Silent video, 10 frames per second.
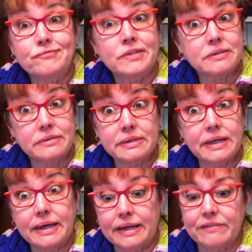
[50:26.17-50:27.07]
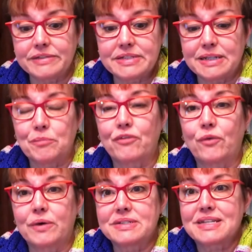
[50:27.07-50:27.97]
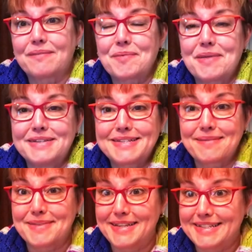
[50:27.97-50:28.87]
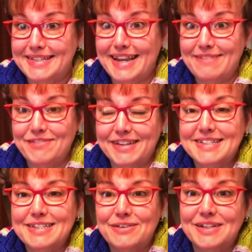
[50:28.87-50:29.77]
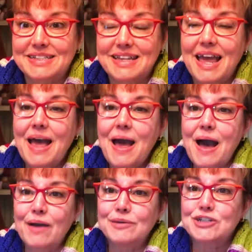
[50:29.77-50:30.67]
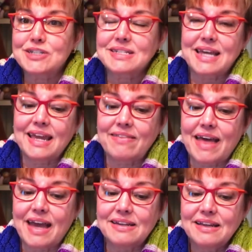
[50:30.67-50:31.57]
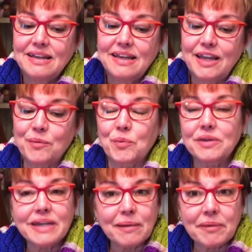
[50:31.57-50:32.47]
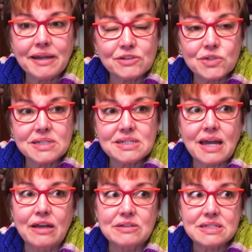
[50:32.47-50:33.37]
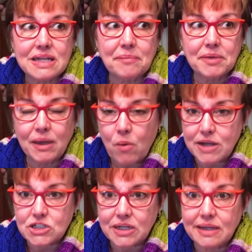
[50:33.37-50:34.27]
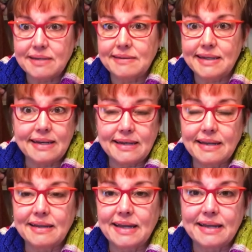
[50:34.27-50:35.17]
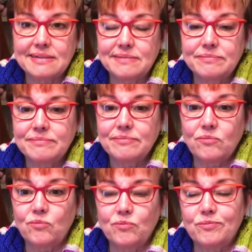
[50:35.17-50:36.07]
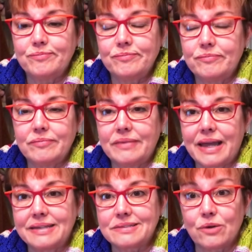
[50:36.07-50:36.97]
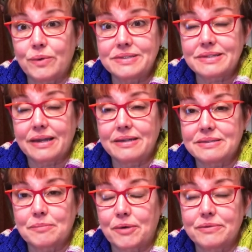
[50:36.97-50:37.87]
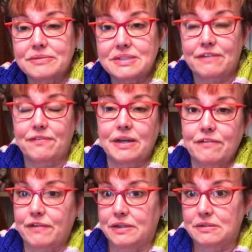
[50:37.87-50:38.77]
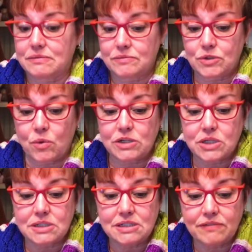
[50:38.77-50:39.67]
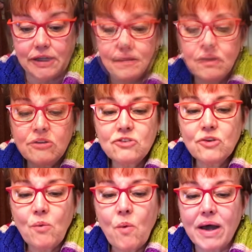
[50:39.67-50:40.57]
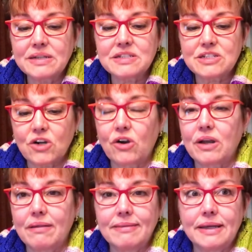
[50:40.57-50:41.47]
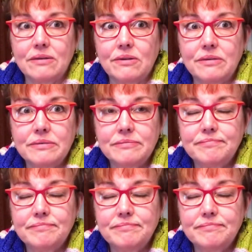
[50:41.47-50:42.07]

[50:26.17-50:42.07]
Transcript: that I haven't seen before in some of these Netflix series. I would just say that it really kept my interest. I could stay up late watching it and knitting, and that isn't always the case about stuff that I find to watch on TV. I also want to start a little